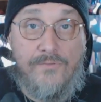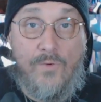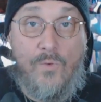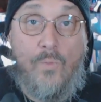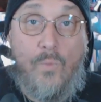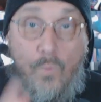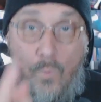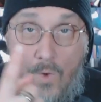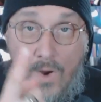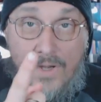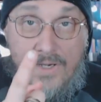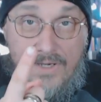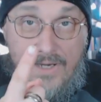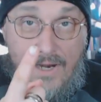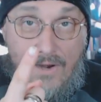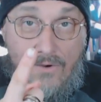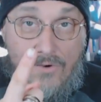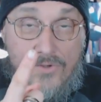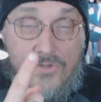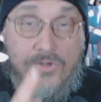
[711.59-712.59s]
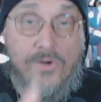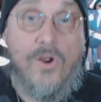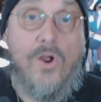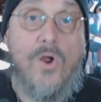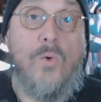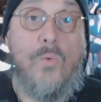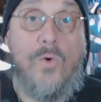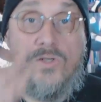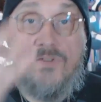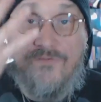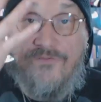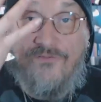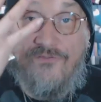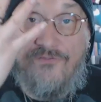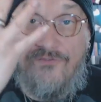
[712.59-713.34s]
for one character was